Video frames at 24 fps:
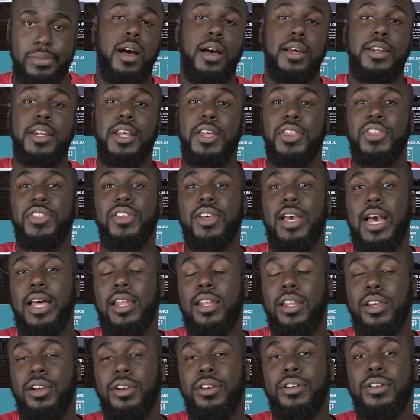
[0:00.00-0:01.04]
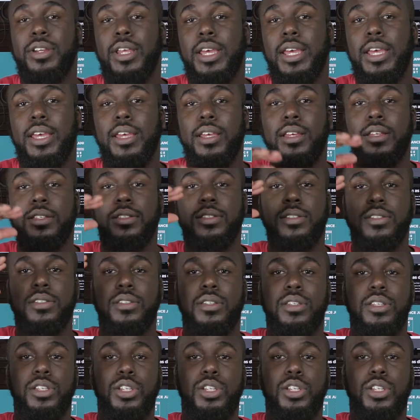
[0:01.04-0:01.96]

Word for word: Uh, another thing I learned is